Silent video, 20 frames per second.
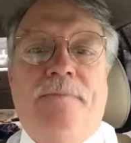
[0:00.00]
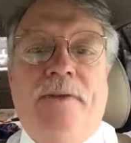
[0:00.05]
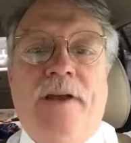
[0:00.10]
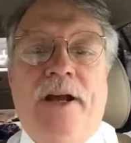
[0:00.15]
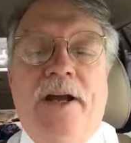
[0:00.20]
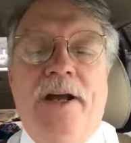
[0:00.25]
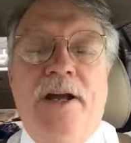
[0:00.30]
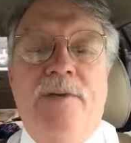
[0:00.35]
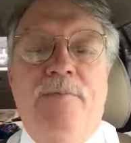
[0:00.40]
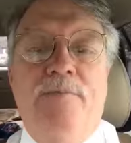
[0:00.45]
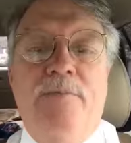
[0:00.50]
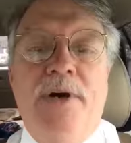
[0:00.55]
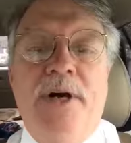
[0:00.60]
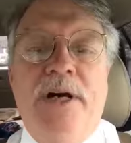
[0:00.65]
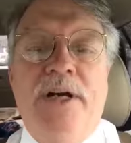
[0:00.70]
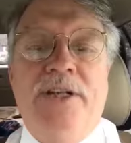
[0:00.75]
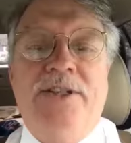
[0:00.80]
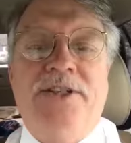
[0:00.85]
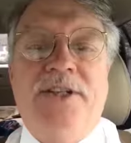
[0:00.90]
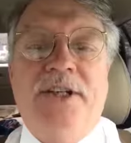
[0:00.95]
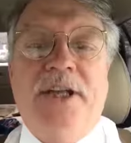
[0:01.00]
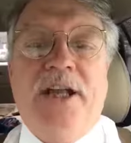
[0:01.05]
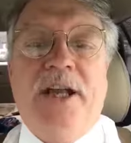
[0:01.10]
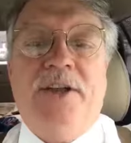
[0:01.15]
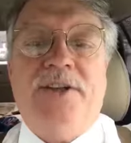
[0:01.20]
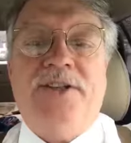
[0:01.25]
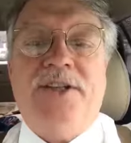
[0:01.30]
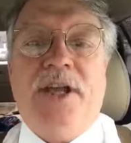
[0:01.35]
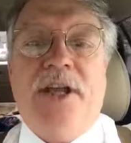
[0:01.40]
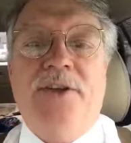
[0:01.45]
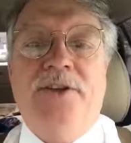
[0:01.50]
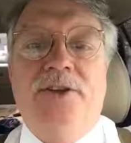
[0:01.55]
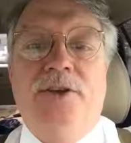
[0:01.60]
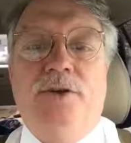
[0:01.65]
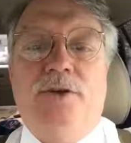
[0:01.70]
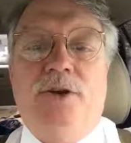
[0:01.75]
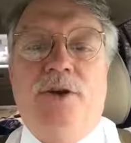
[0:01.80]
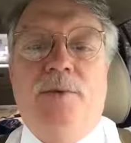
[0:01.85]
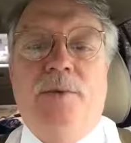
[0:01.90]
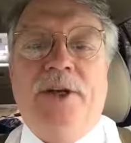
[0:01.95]
I'm uh, sitting outside the
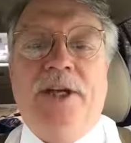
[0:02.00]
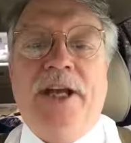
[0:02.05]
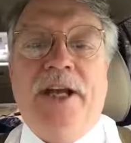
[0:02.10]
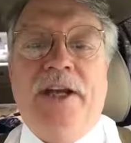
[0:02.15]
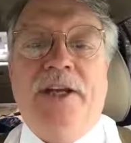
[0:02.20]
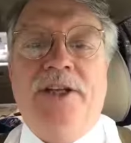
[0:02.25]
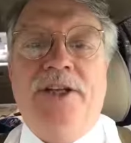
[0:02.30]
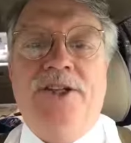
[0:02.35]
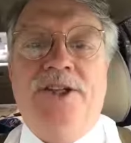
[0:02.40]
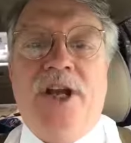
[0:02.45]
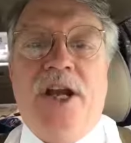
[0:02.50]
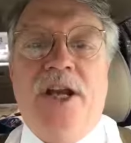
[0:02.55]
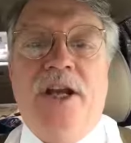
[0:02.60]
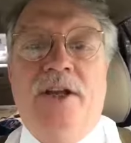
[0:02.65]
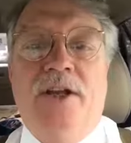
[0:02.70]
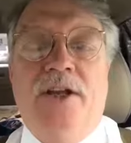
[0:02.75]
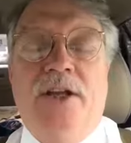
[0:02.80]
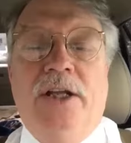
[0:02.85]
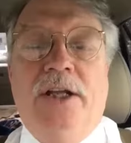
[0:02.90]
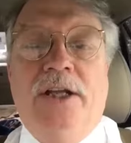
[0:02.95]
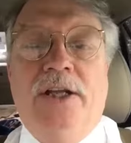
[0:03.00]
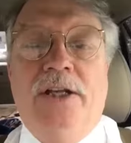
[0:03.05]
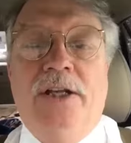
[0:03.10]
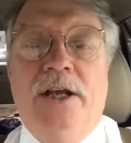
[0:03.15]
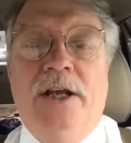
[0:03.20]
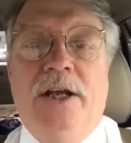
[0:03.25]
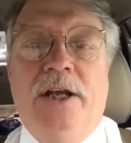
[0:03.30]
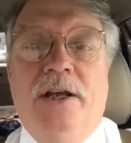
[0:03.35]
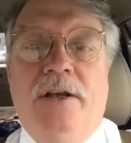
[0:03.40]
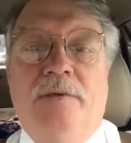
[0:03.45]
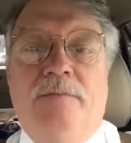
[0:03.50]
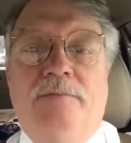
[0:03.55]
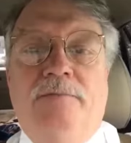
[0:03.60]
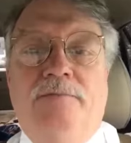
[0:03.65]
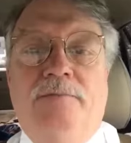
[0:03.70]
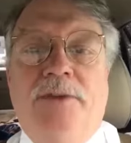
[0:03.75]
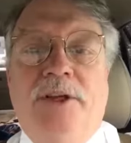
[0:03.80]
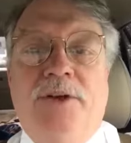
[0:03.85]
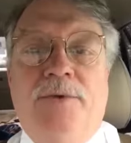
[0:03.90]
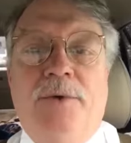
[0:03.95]
Oklahoma County Jail and uh,
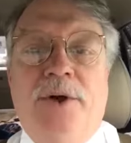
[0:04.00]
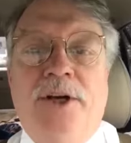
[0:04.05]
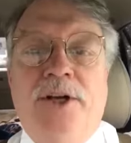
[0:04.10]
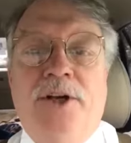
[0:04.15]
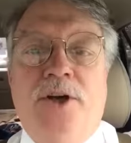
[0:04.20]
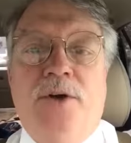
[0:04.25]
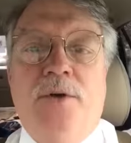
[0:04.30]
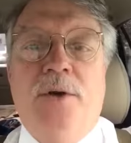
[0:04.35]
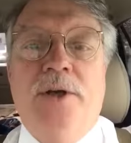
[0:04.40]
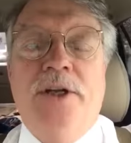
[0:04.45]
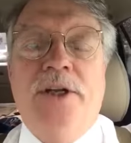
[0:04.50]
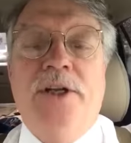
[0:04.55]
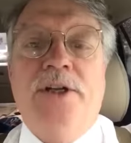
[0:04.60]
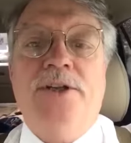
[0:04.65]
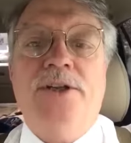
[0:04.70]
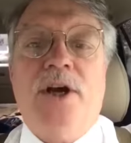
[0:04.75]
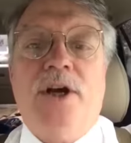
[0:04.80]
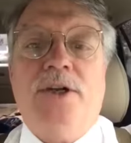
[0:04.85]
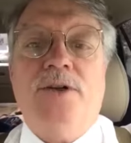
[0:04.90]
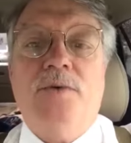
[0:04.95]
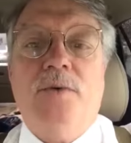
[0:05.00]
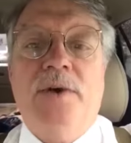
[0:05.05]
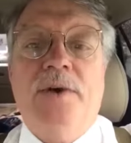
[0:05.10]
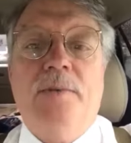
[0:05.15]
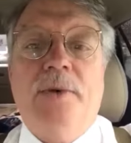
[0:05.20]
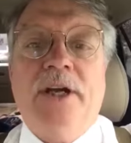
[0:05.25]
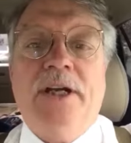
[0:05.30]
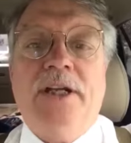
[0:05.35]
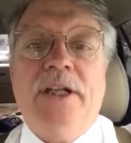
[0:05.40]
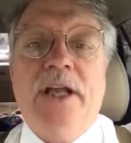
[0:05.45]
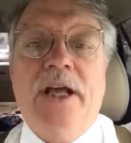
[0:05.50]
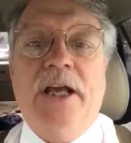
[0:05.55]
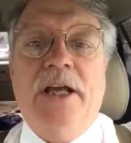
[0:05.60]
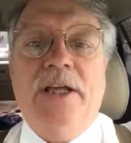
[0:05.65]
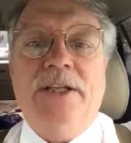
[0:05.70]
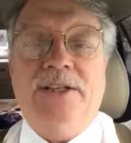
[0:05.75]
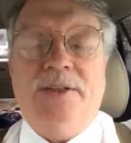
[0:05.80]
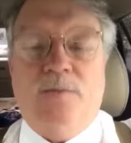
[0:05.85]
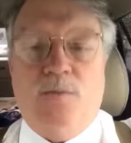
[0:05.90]
getting ready to go in and talk to one of my clients.